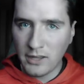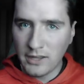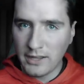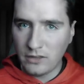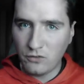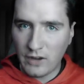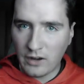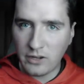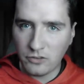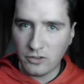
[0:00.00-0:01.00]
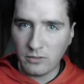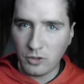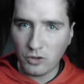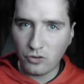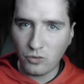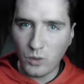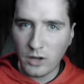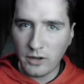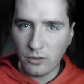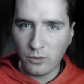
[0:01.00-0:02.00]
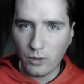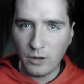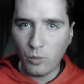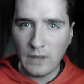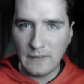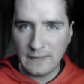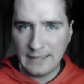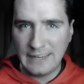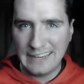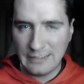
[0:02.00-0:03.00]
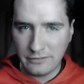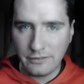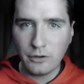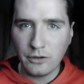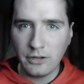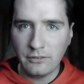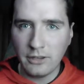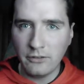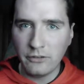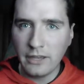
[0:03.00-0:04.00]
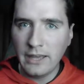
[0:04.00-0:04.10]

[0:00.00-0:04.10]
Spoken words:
It's very similar to what a 3-1 lead in a series is.